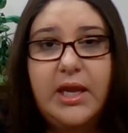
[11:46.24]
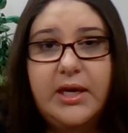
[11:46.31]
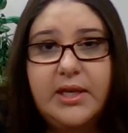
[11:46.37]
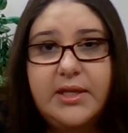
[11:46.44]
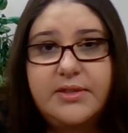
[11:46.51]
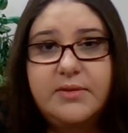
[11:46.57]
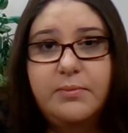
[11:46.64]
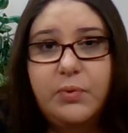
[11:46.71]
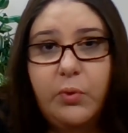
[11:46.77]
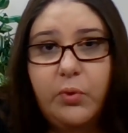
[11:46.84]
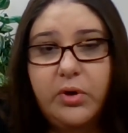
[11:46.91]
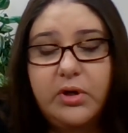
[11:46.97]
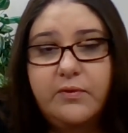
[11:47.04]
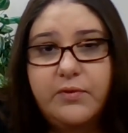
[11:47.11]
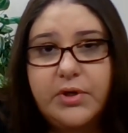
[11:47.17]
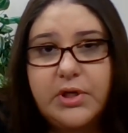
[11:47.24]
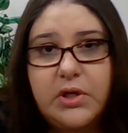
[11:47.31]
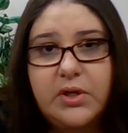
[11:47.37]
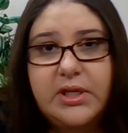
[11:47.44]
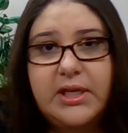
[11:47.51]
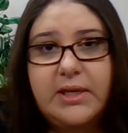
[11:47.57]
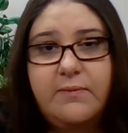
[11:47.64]
And it's important for you
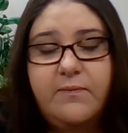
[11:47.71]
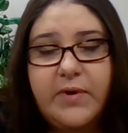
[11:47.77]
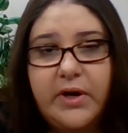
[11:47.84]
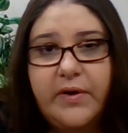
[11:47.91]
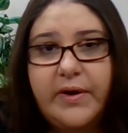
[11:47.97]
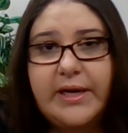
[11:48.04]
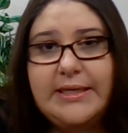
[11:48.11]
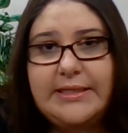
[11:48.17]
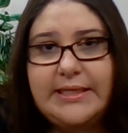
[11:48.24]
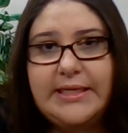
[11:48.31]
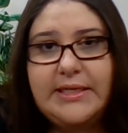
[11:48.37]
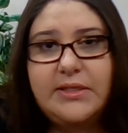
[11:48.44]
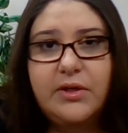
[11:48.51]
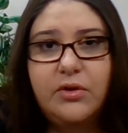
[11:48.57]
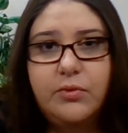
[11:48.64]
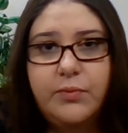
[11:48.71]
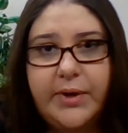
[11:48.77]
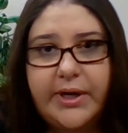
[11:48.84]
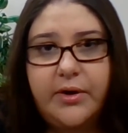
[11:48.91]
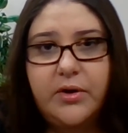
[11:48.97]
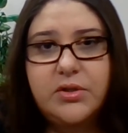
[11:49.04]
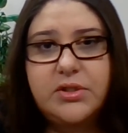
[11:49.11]
to keep very detailed
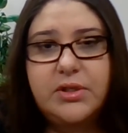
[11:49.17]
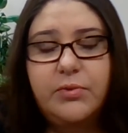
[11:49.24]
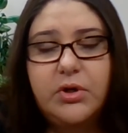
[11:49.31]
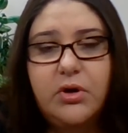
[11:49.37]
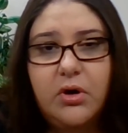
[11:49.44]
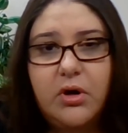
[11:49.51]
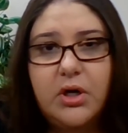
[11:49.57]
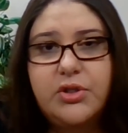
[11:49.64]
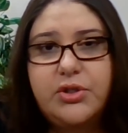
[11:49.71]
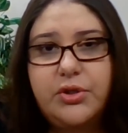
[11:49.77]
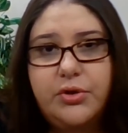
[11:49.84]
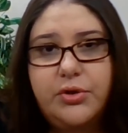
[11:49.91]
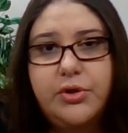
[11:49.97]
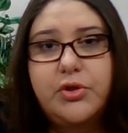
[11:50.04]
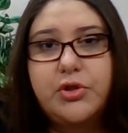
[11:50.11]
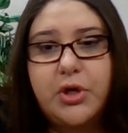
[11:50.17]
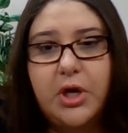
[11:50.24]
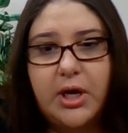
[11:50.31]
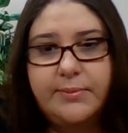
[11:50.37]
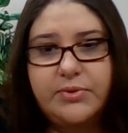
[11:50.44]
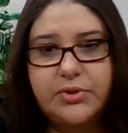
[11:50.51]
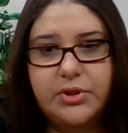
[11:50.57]
records in regards to your
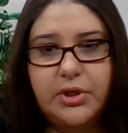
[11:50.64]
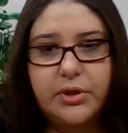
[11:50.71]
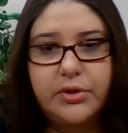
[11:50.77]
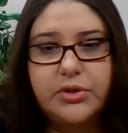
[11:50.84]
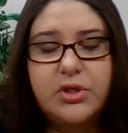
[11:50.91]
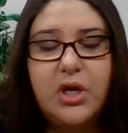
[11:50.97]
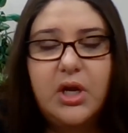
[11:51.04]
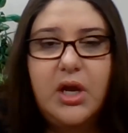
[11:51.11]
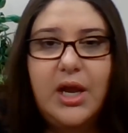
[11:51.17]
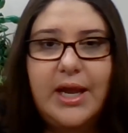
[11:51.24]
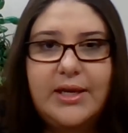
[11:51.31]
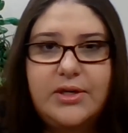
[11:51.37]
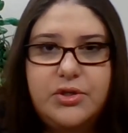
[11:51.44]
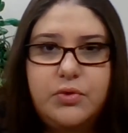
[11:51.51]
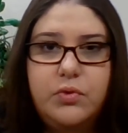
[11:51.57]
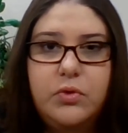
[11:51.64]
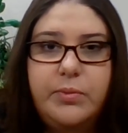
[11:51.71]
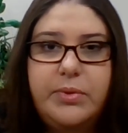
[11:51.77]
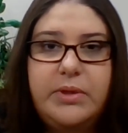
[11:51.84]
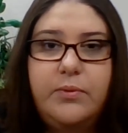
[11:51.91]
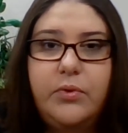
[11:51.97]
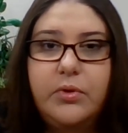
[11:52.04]
job search, as you will
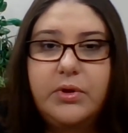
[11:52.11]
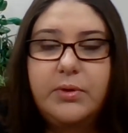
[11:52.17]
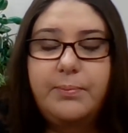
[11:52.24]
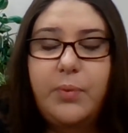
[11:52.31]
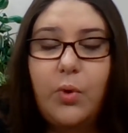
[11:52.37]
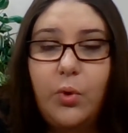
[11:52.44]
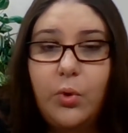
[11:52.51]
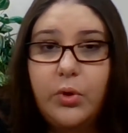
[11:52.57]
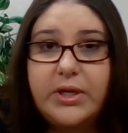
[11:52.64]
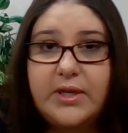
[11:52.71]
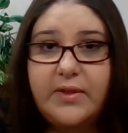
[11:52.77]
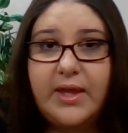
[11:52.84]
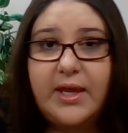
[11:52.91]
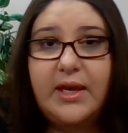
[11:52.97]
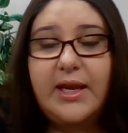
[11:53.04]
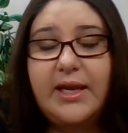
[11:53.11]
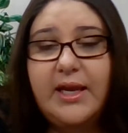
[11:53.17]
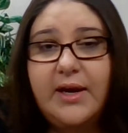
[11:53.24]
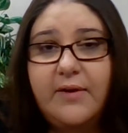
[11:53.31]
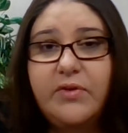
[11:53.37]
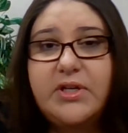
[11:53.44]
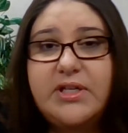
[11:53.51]
be reporting that
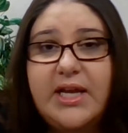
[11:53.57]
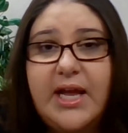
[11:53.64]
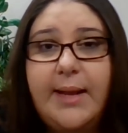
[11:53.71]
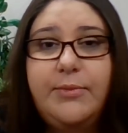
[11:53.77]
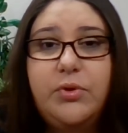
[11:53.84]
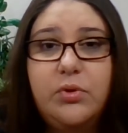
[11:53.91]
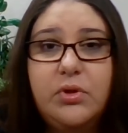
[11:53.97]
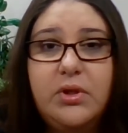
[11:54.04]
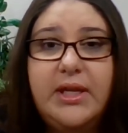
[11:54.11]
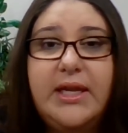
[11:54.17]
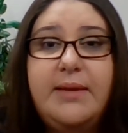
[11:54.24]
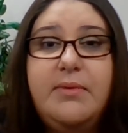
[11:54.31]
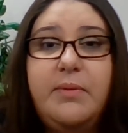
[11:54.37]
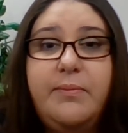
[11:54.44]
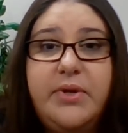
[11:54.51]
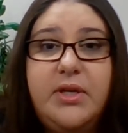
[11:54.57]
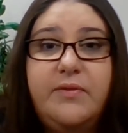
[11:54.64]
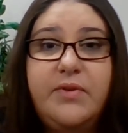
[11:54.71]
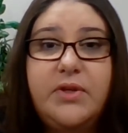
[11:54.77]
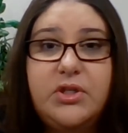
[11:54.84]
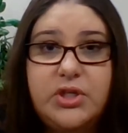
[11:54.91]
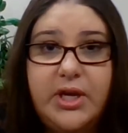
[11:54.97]
every time you claim a
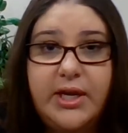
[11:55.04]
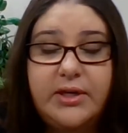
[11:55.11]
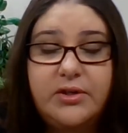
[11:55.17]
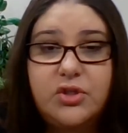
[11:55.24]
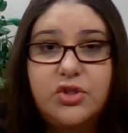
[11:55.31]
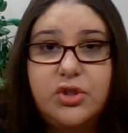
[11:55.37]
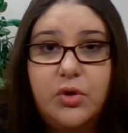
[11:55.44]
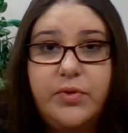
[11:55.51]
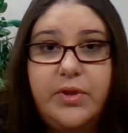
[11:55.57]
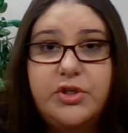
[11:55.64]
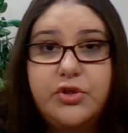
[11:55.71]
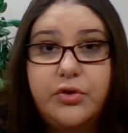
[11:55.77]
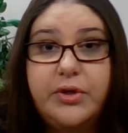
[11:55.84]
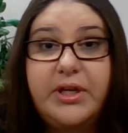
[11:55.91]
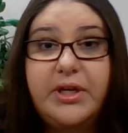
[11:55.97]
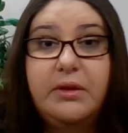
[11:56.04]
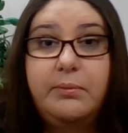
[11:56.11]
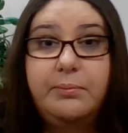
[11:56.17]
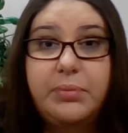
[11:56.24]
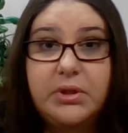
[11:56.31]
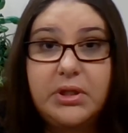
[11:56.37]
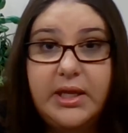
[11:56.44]
benefit check to show that you're in
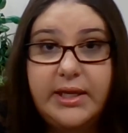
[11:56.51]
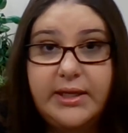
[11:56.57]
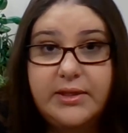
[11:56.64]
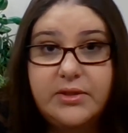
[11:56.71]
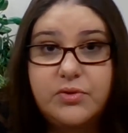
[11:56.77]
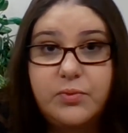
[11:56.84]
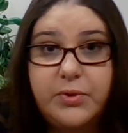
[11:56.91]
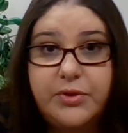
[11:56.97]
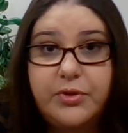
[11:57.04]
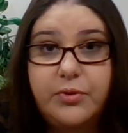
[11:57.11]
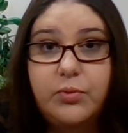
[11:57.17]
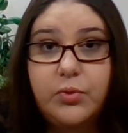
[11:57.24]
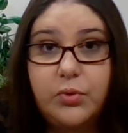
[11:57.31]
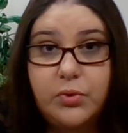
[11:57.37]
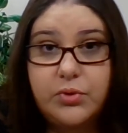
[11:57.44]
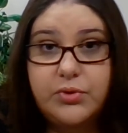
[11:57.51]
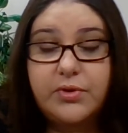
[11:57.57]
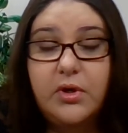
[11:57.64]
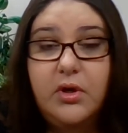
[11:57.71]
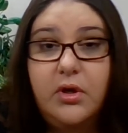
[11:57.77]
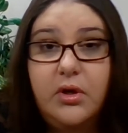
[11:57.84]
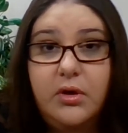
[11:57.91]
compliance with the
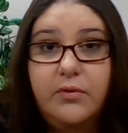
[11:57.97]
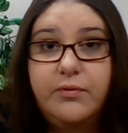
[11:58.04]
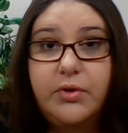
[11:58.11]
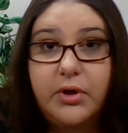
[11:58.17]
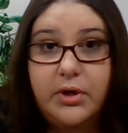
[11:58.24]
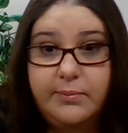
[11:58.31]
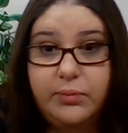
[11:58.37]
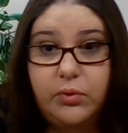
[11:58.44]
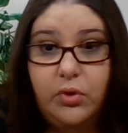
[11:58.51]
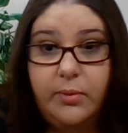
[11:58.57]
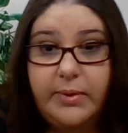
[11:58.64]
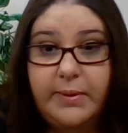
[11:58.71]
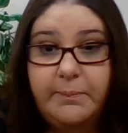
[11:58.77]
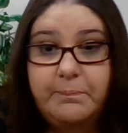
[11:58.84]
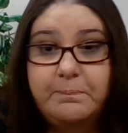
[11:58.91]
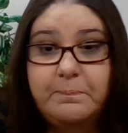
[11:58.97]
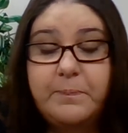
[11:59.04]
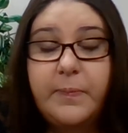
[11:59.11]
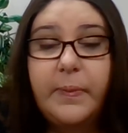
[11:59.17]
rules for unemployment.